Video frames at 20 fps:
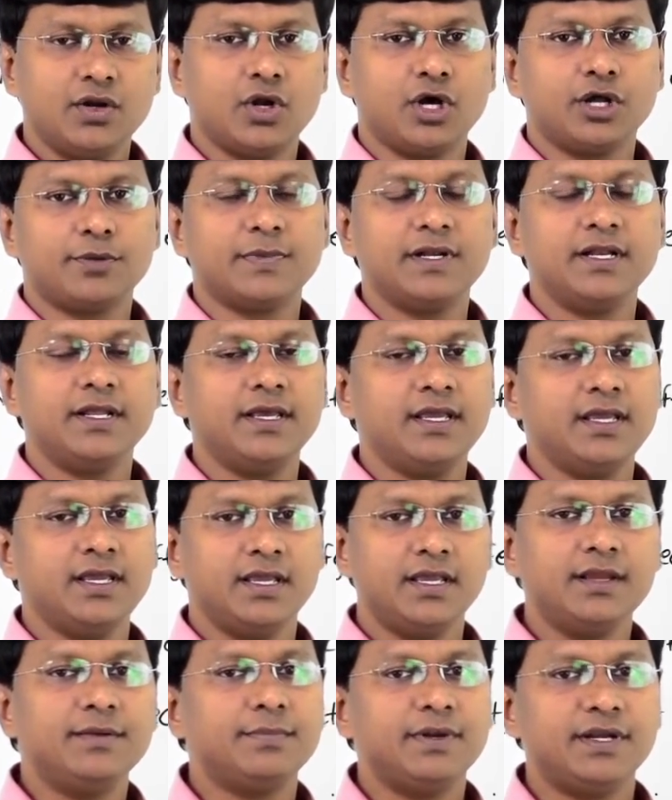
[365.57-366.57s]

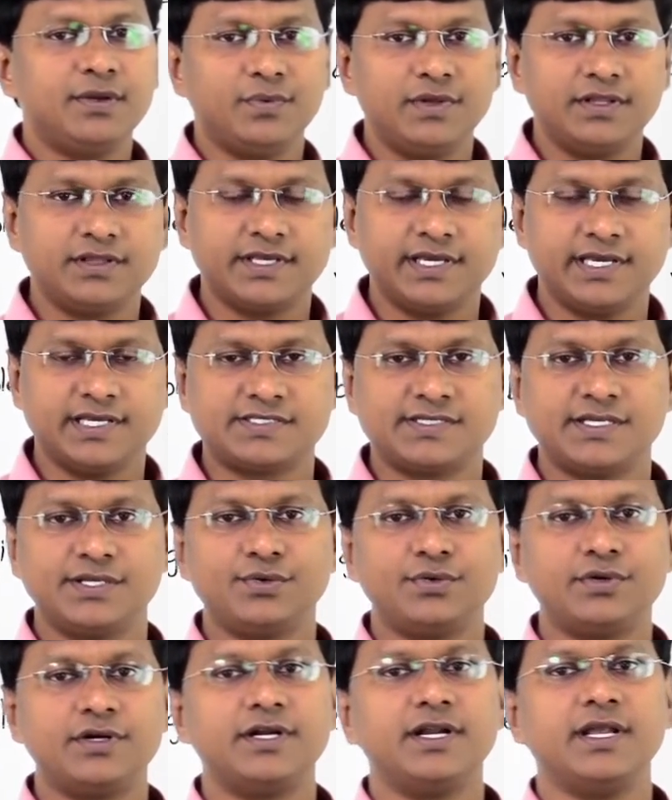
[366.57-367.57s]
Normally, in between the SA
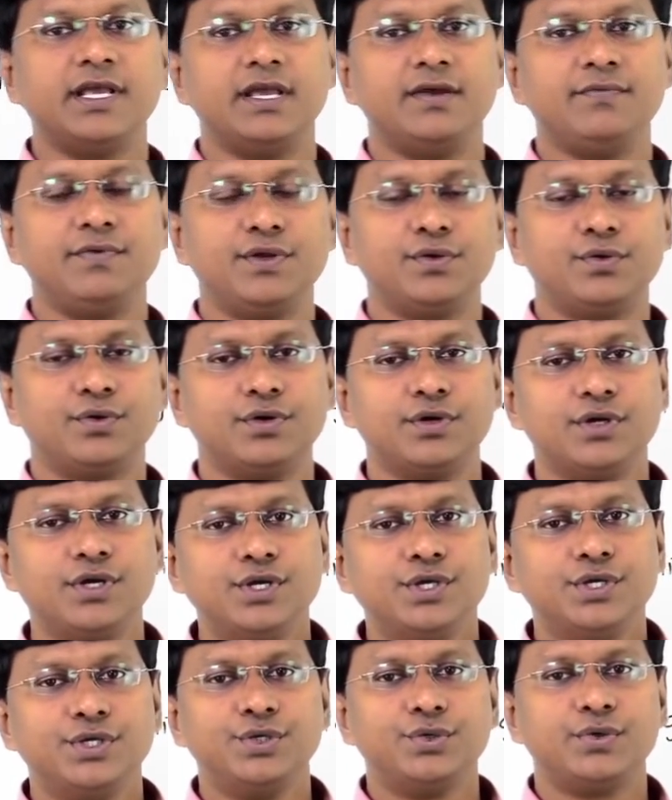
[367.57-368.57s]
node and AV node,
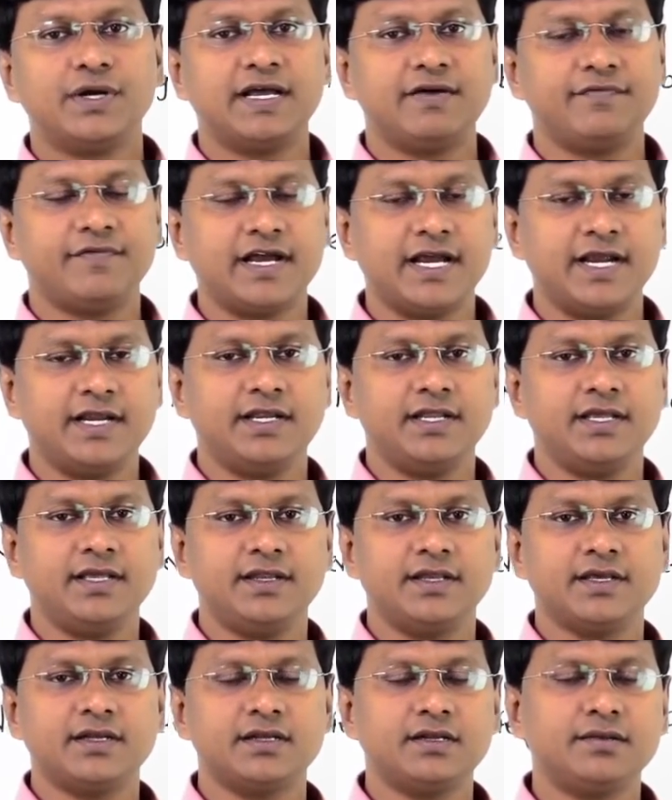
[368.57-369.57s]
you have
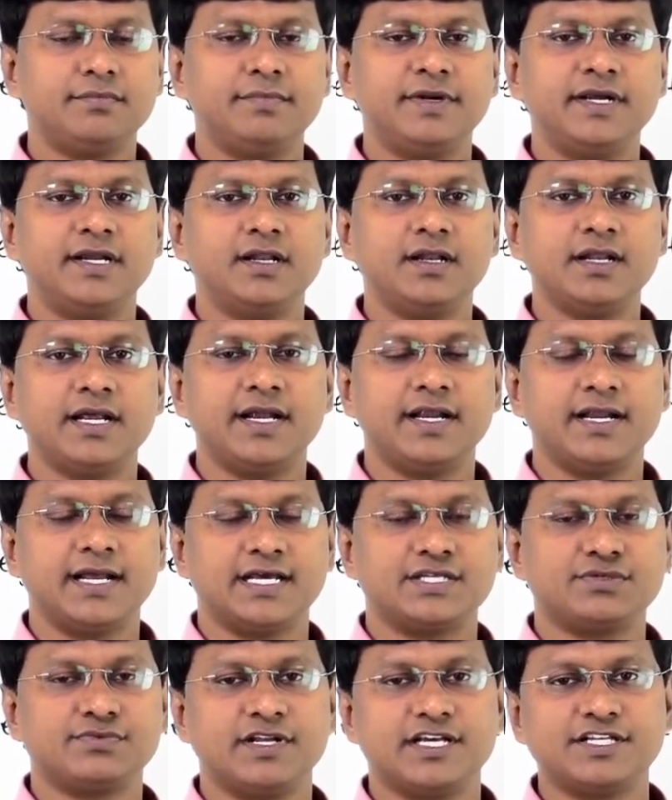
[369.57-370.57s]
anterior, middle and
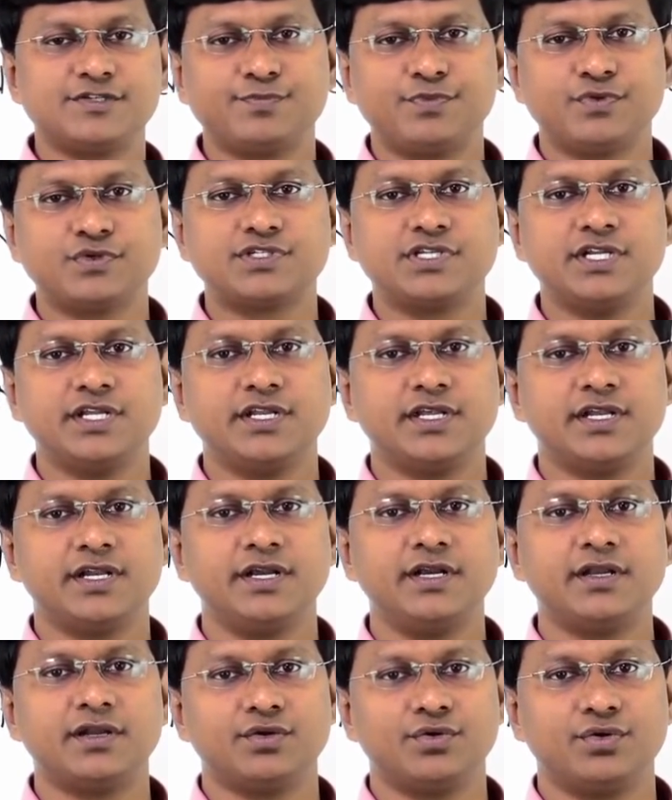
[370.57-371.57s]
as well as posterior
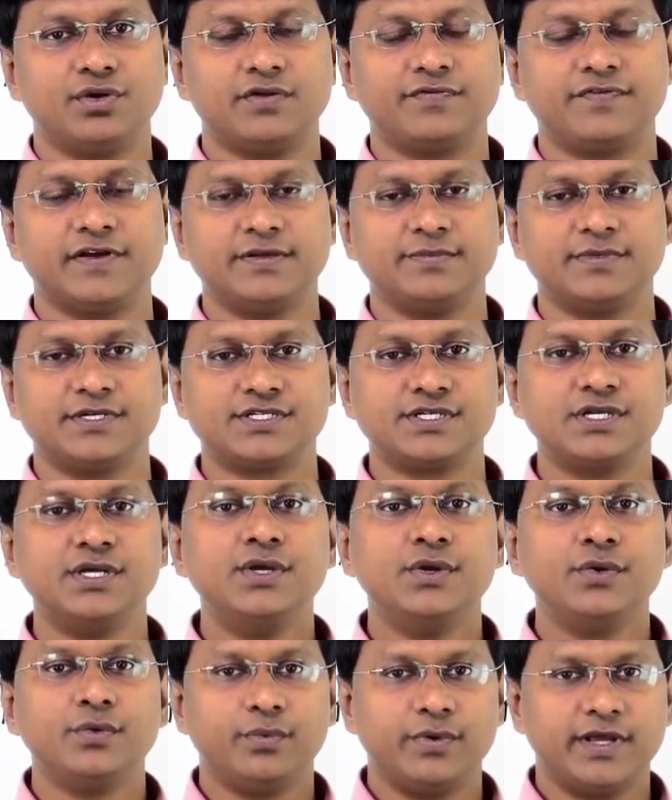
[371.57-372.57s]
internodal fibers.
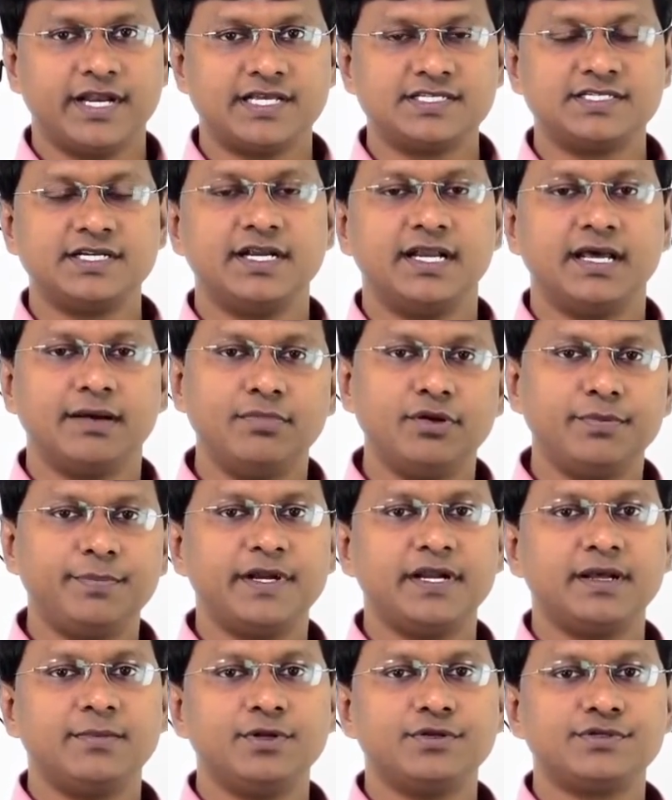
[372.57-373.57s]
Whereas in
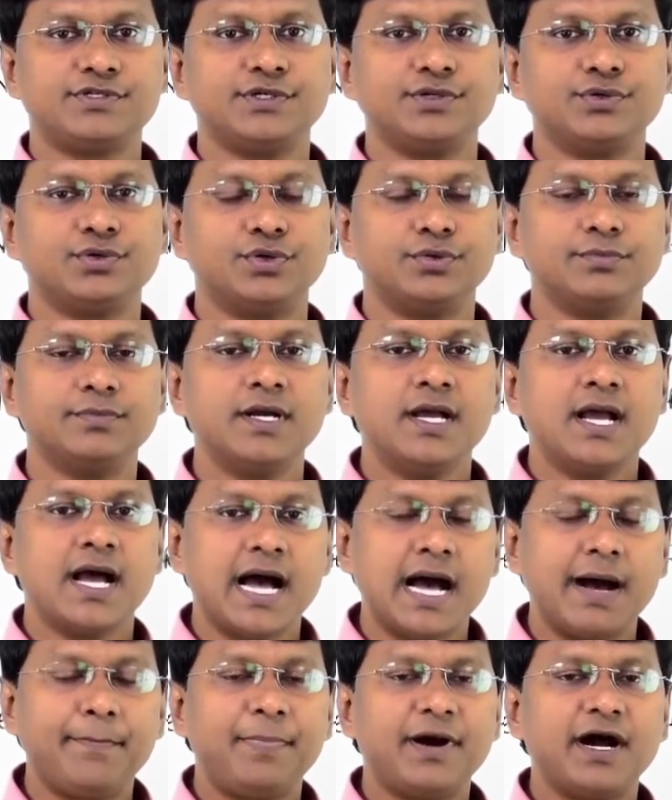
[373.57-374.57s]
WPW syndrome,
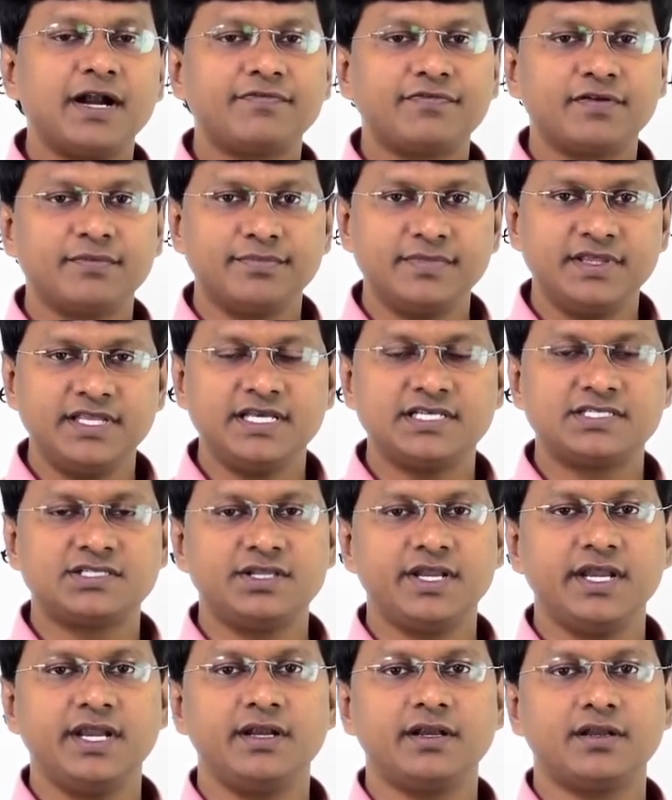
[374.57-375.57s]
apart from these
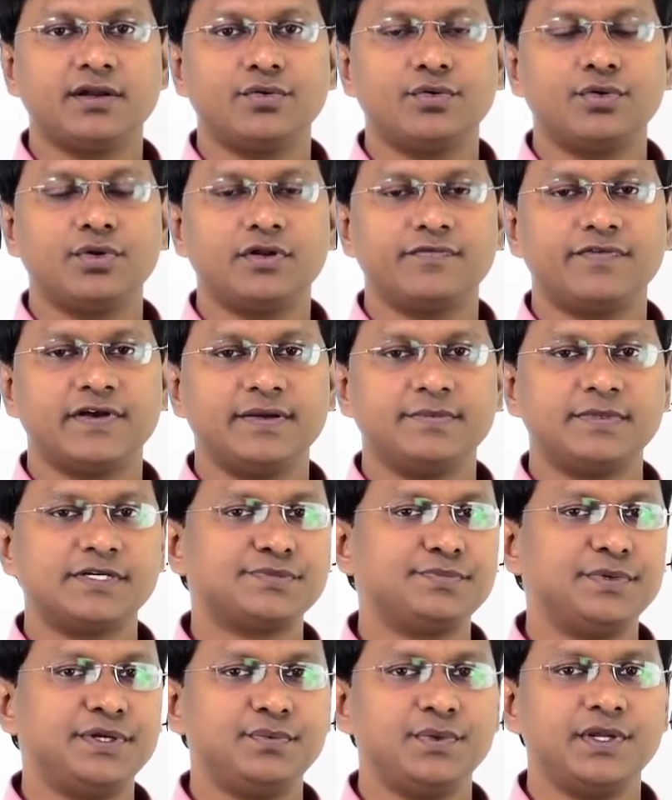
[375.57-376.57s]
three internodal
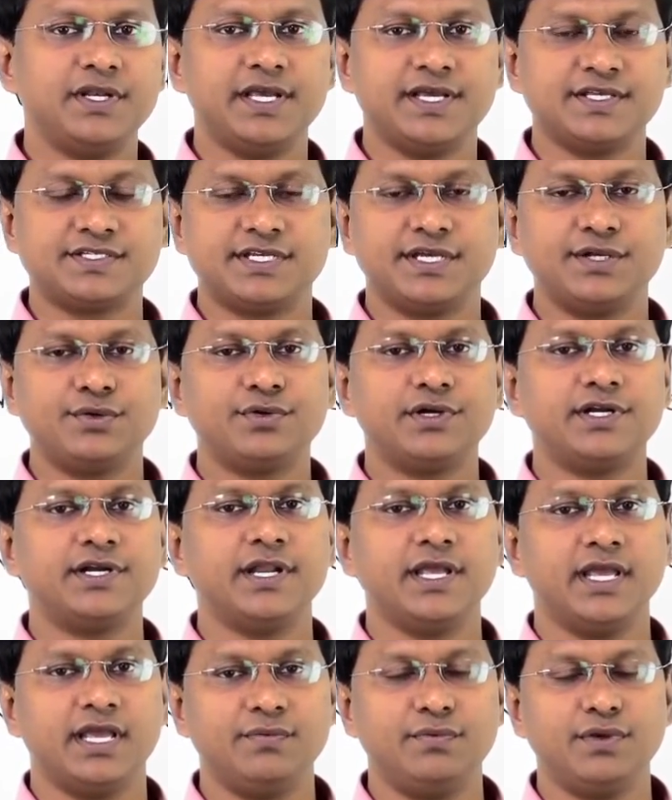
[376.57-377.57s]
fibers between SA node
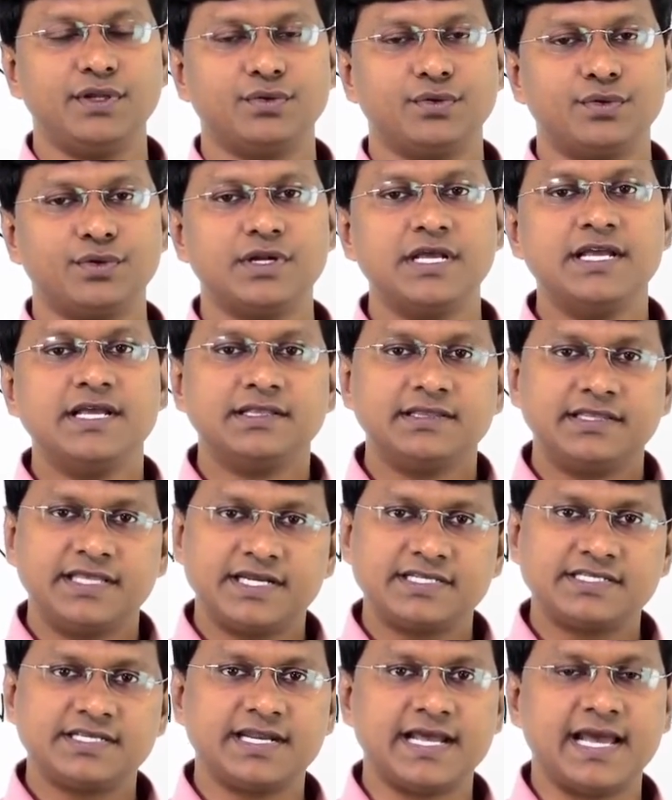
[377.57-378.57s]
and AV node,
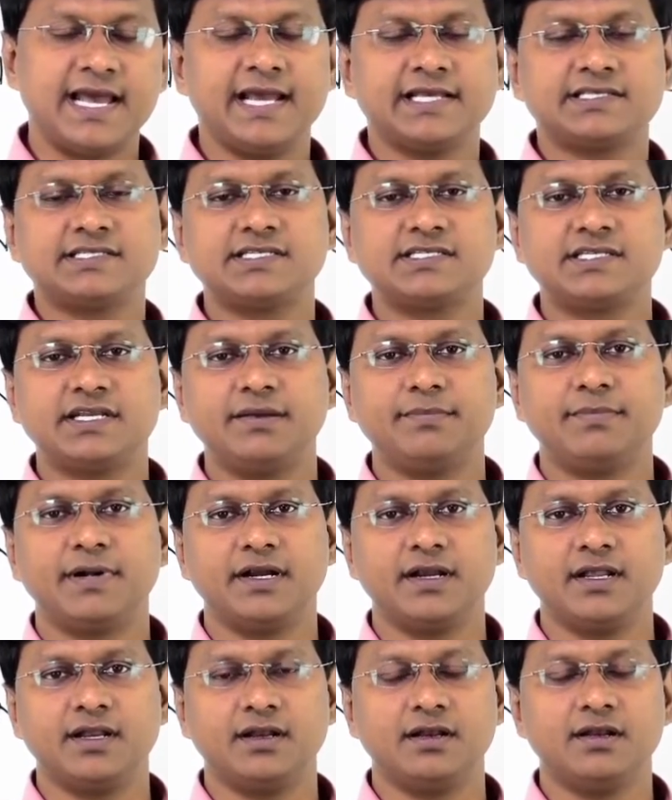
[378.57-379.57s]
there is an accessory
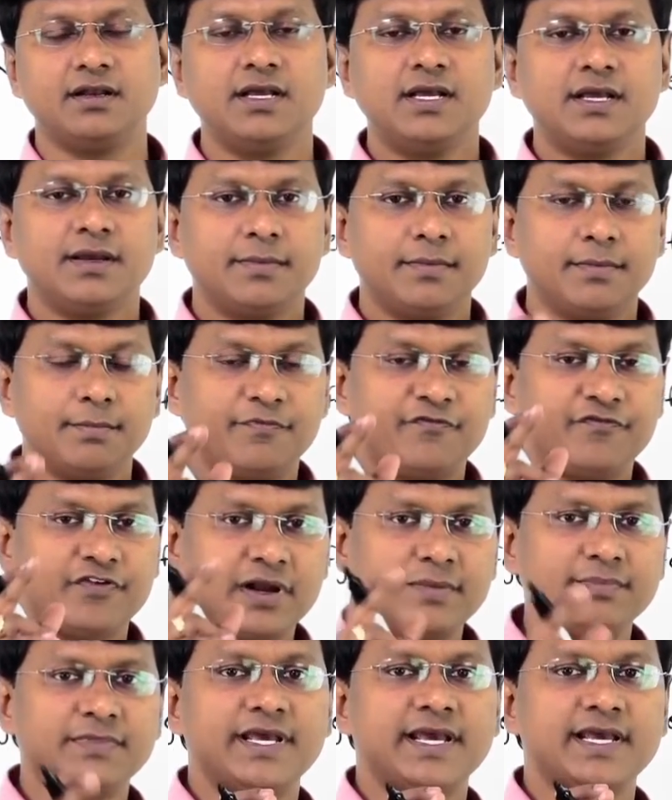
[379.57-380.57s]
bundle
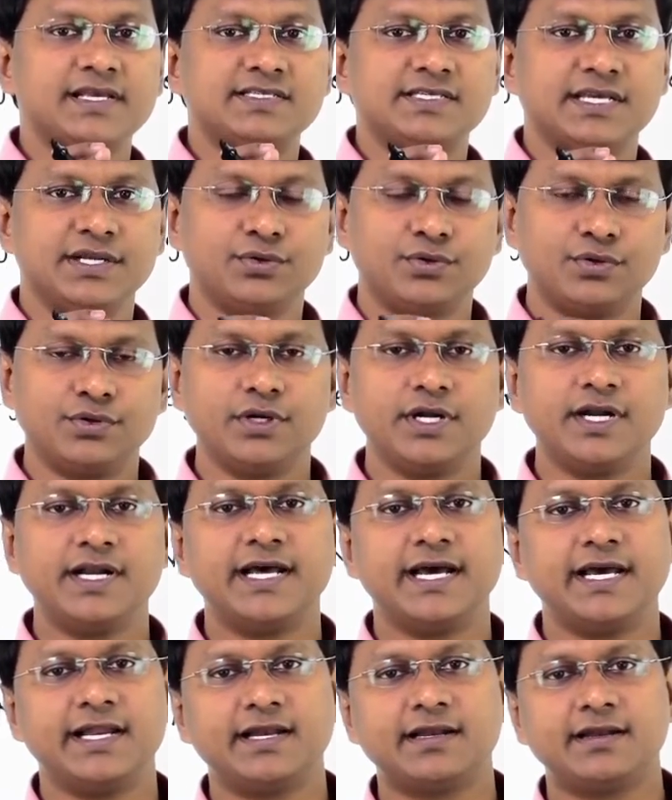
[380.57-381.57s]
from the SA node
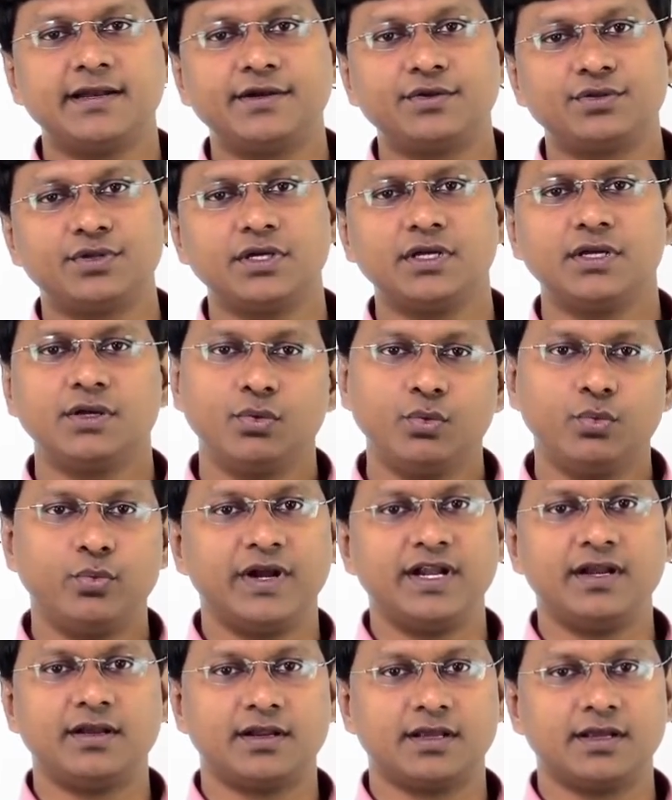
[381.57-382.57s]
directly to the
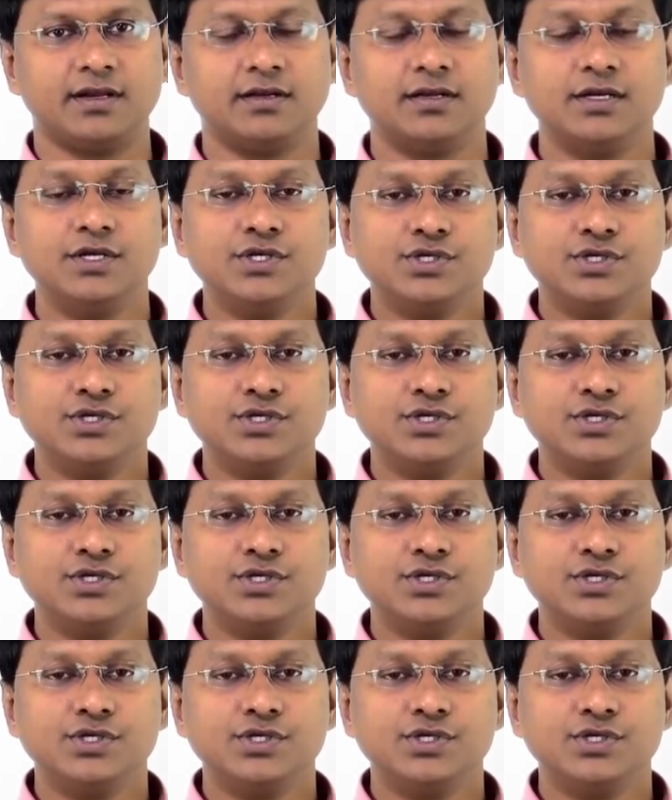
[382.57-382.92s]
ventricle.